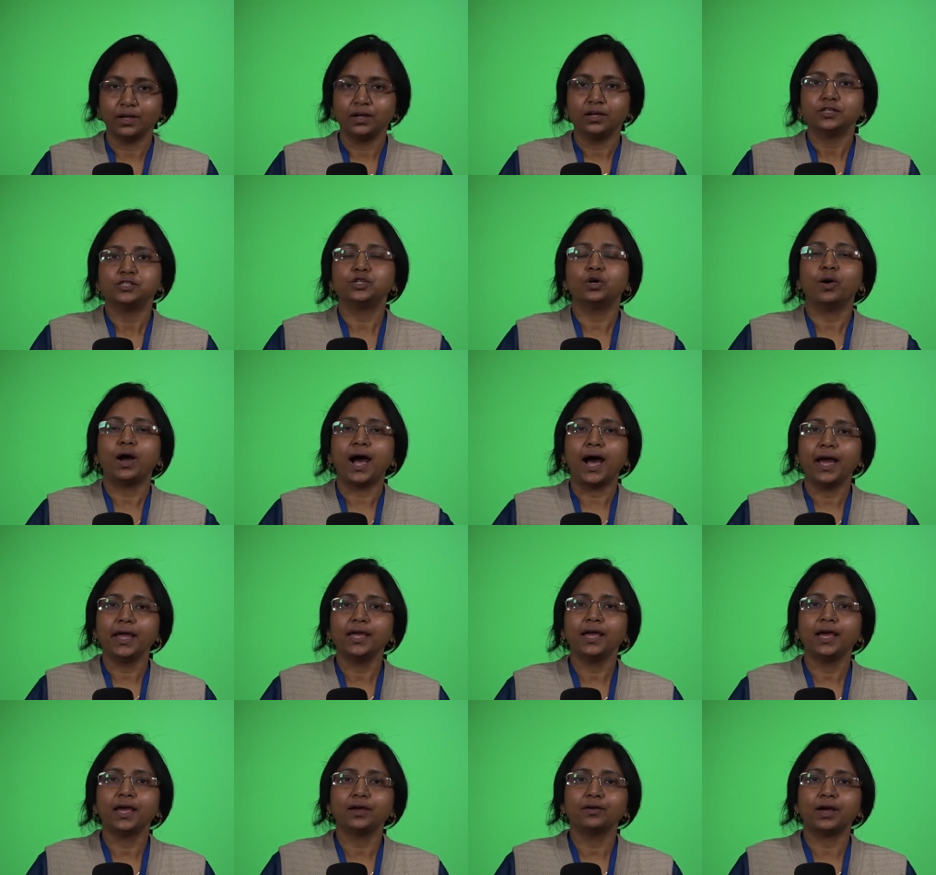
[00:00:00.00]
So I
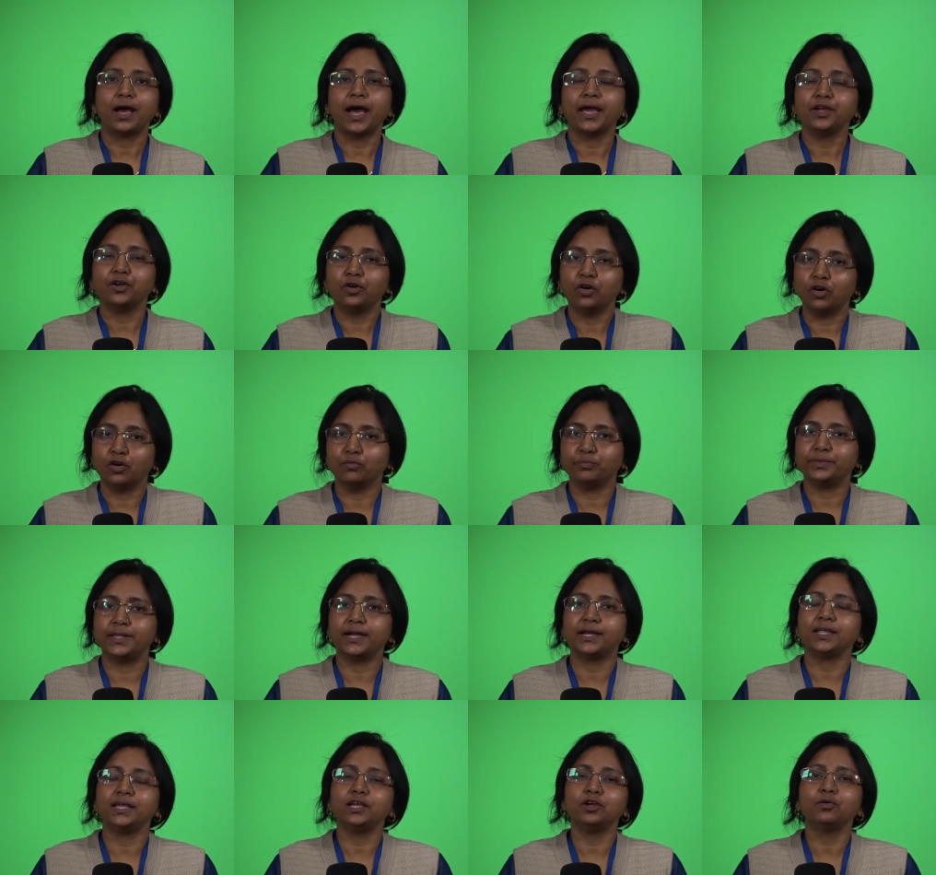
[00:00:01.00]
have I hope
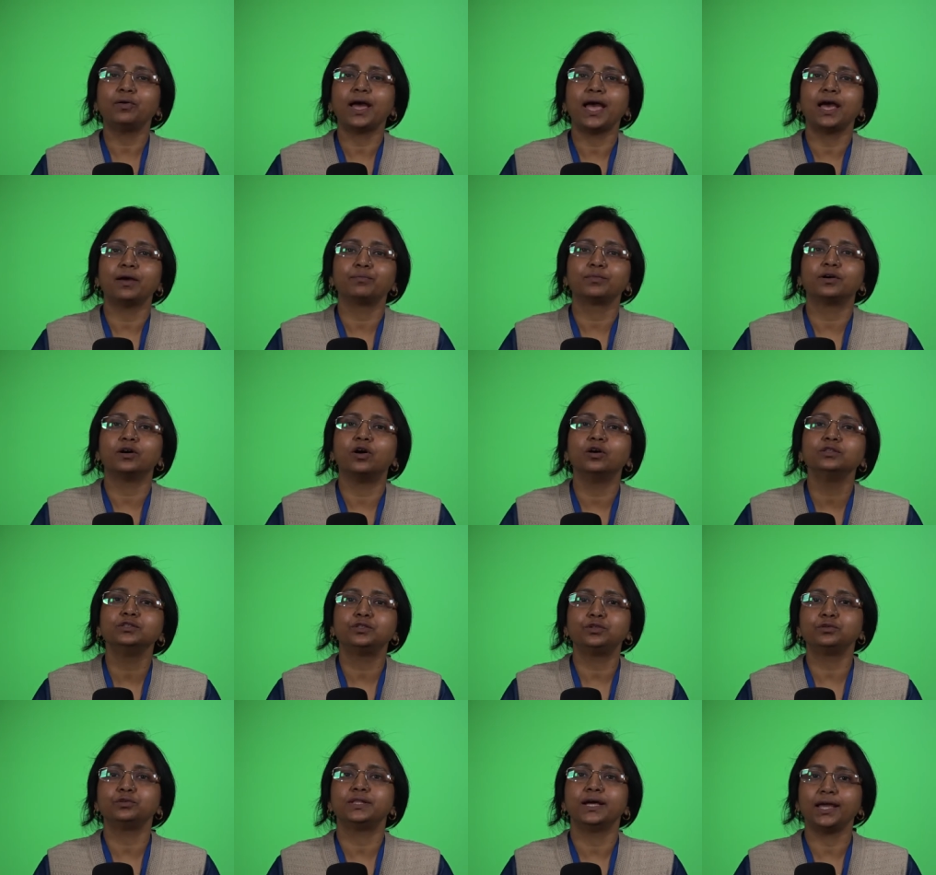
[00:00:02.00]
that you have gone
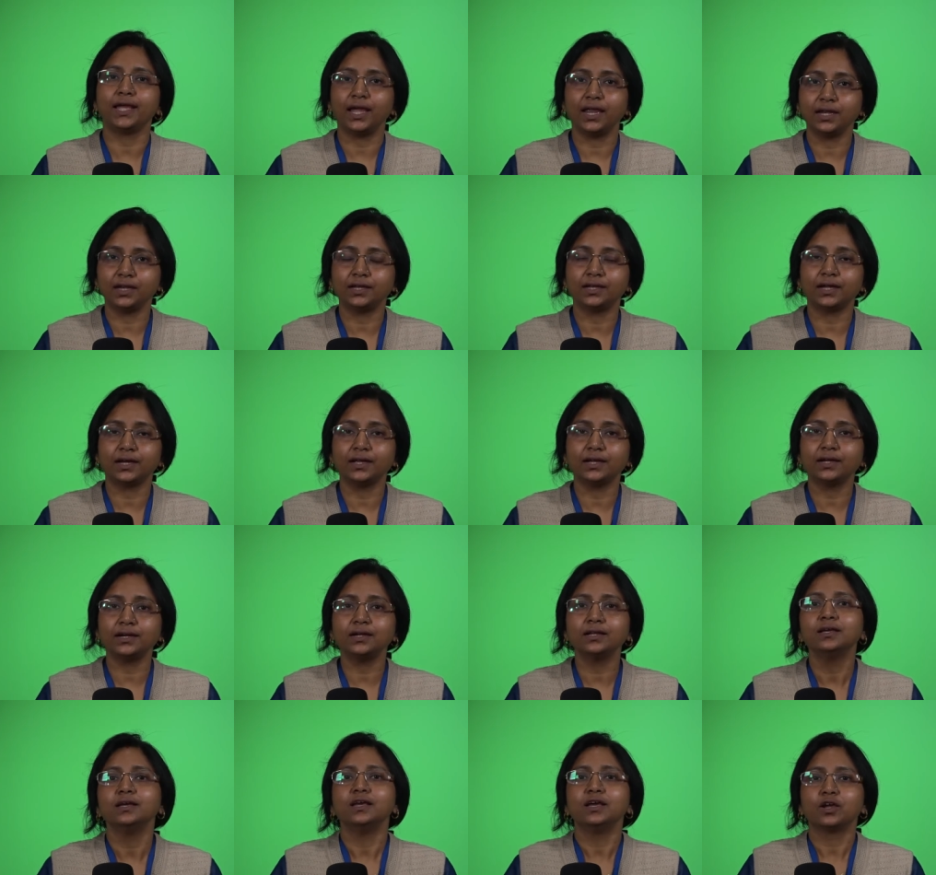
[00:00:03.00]
through the entire
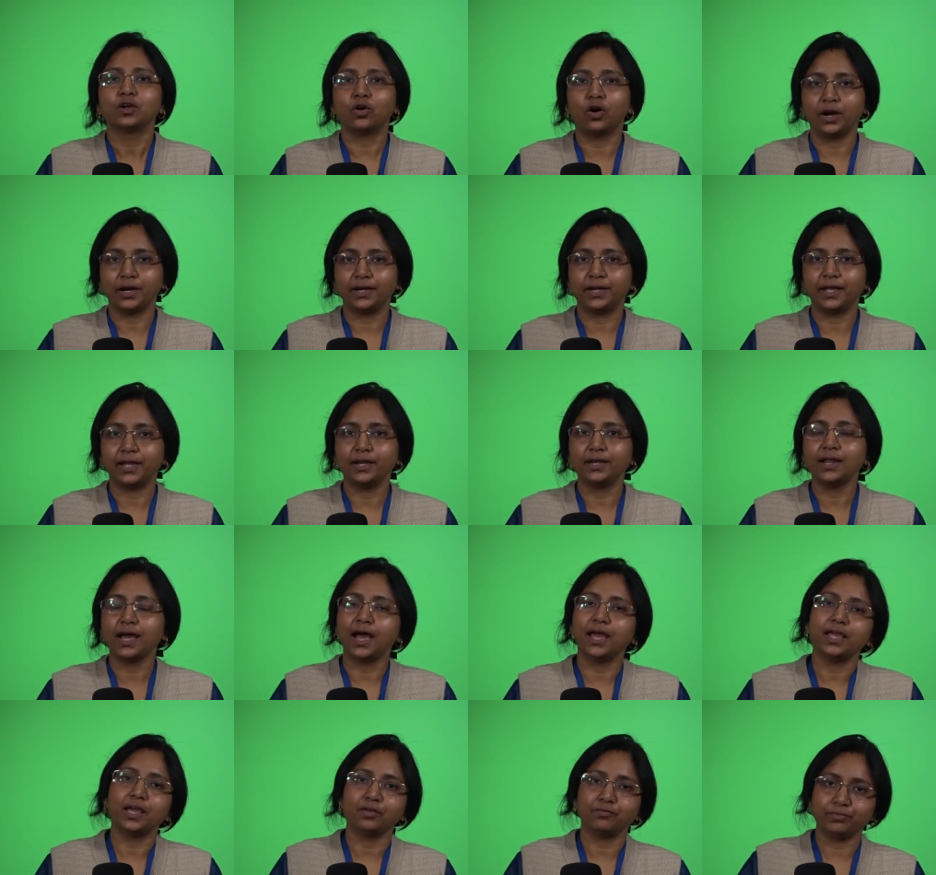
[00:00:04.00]
content
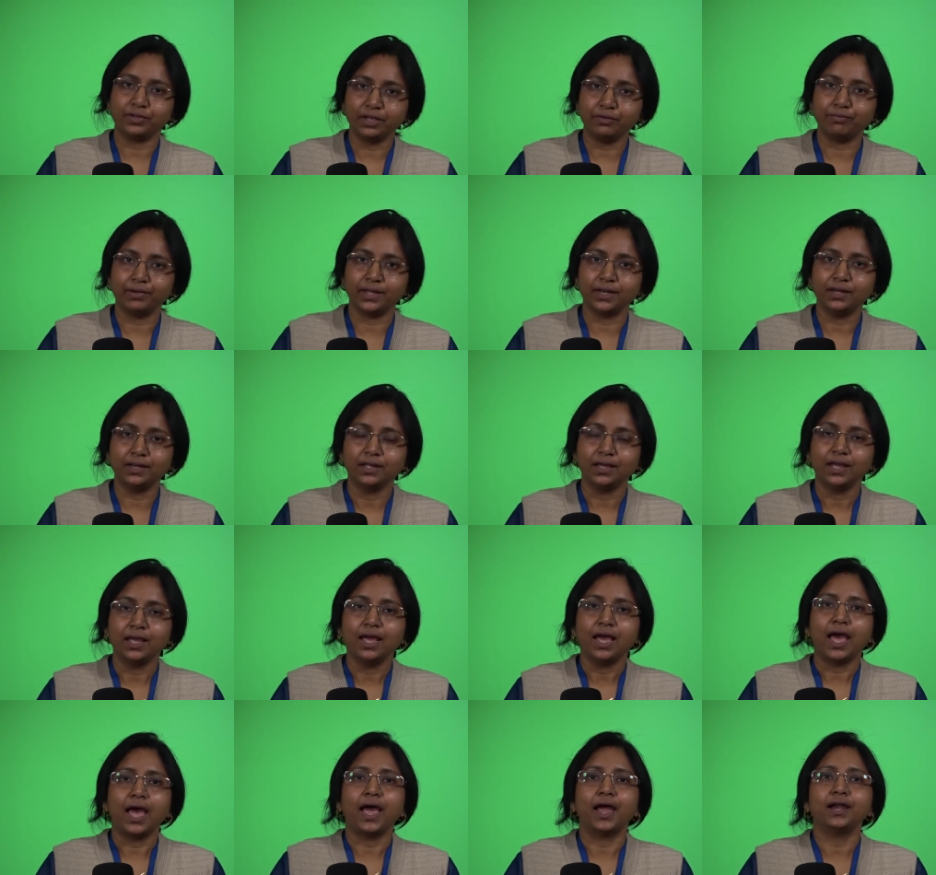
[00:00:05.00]
I have given
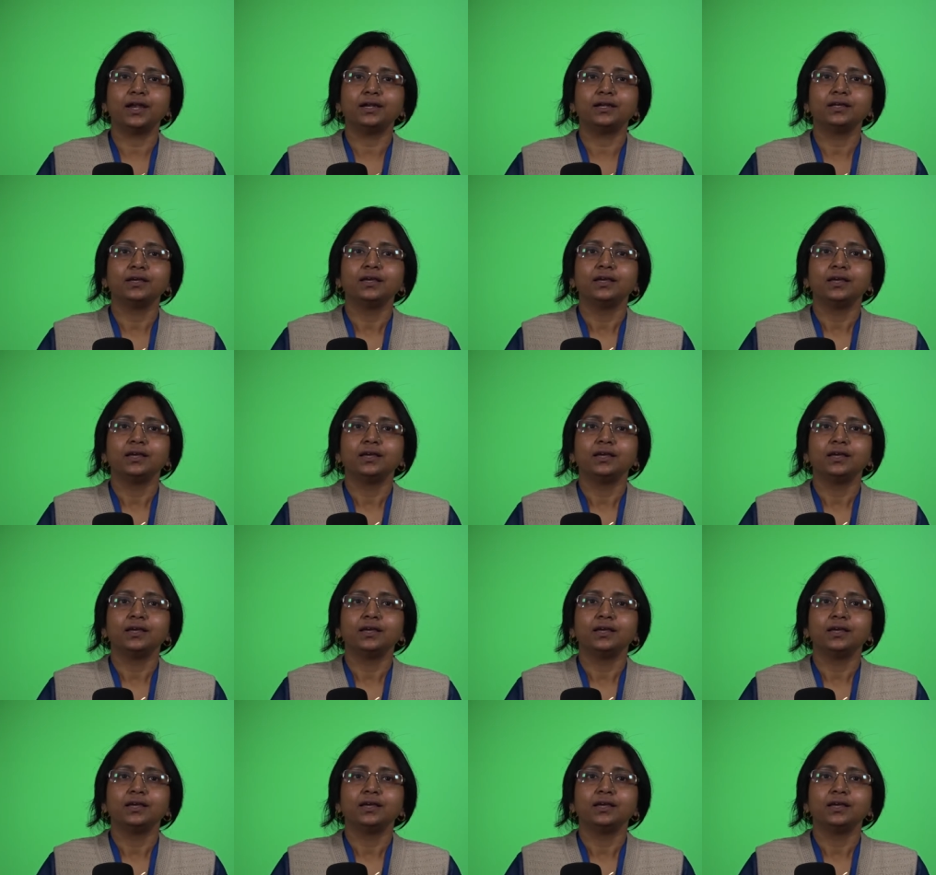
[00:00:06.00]
and